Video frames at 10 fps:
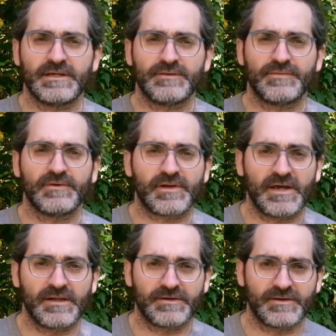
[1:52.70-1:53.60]
full
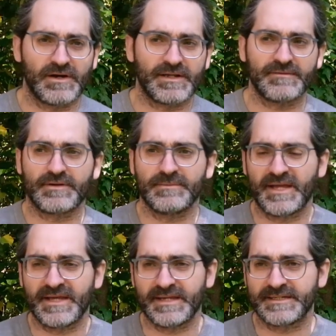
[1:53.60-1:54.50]
color on every
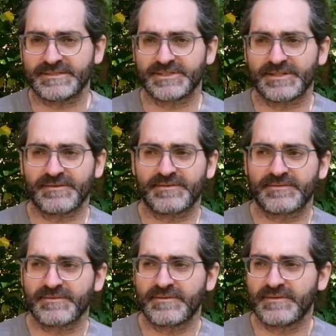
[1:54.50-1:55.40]
page, and
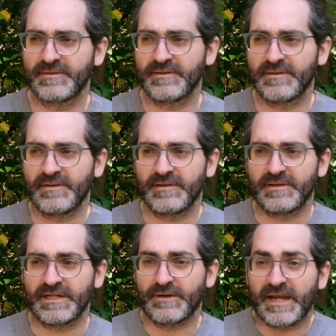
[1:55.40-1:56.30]
it's
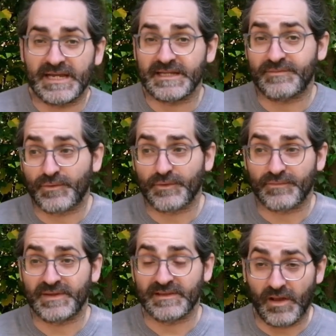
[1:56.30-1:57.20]
84
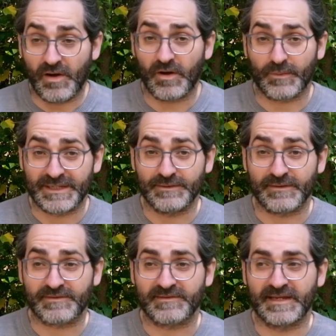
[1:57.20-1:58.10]
feet long when you
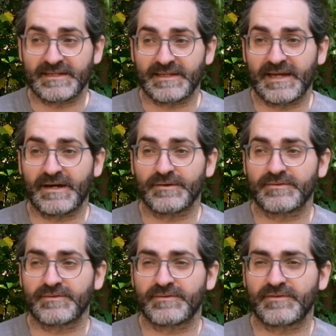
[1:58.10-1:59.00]
extend it
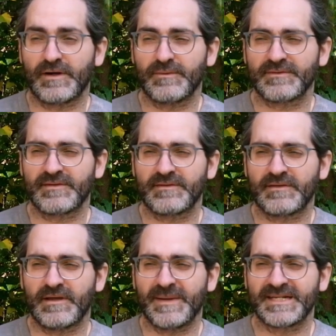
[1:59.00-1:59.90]
out. So I wasn't
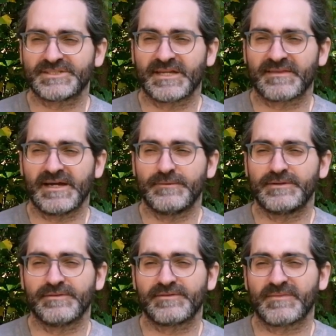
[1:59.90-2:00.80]
imagining that I would
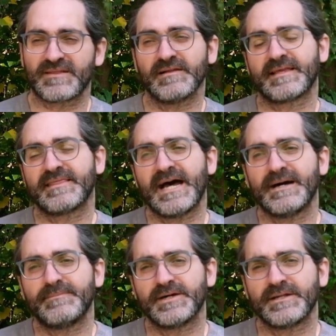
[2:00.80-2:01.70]
do something like
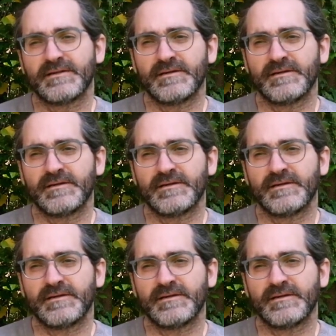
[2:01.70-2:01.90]
that, but